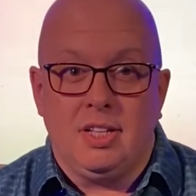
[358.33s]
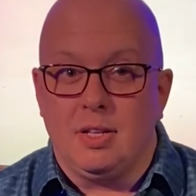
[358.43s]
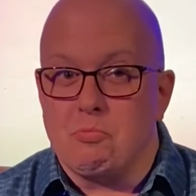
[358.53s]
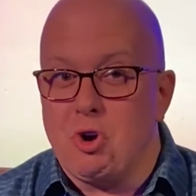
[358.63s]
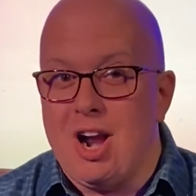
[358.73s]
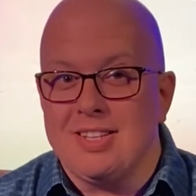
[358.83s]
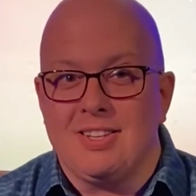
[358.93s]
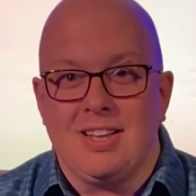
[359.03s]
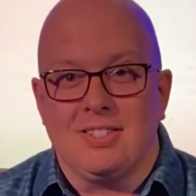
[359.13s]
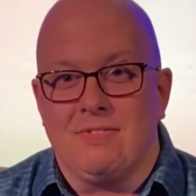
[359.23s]
the
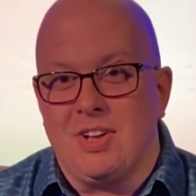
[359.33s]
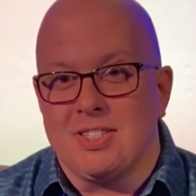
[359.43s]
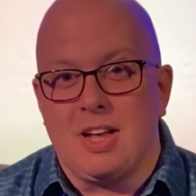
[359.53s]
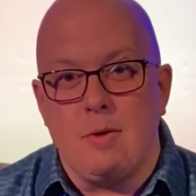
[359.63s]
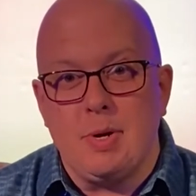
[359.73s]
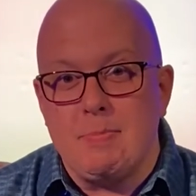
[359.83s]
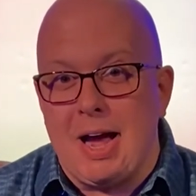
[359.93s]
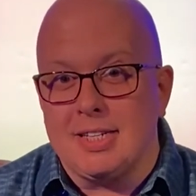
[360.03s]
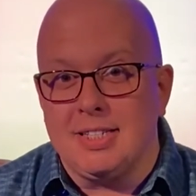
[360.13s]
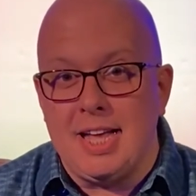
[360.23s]
process of us coming
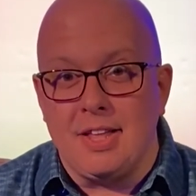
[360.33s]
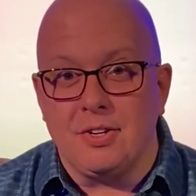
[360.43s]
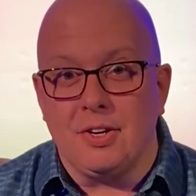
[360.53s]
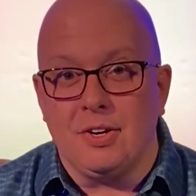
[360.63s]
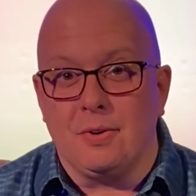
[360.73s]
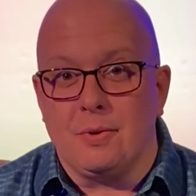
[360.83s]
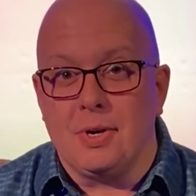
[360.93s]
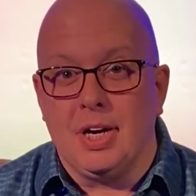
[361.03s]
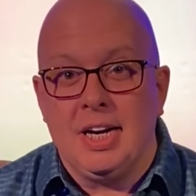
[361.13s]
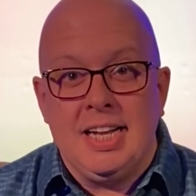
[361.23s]
back together
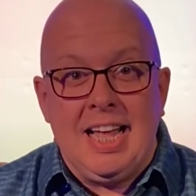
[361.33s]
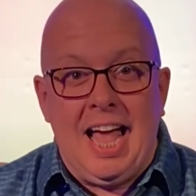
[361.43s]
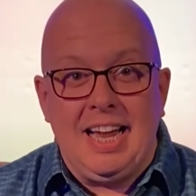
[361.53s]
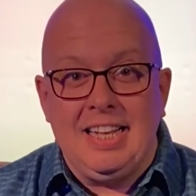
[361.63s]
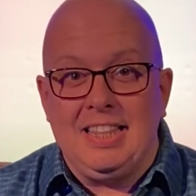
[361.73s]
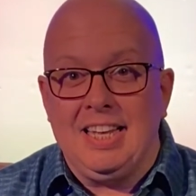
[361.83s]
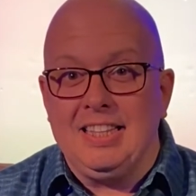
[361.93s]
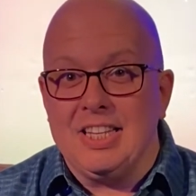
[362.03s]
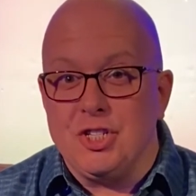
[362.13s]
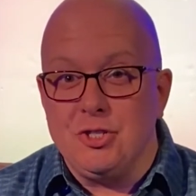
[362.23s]
or anything
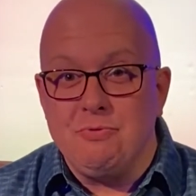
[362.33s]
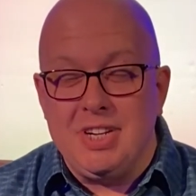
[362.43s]
that you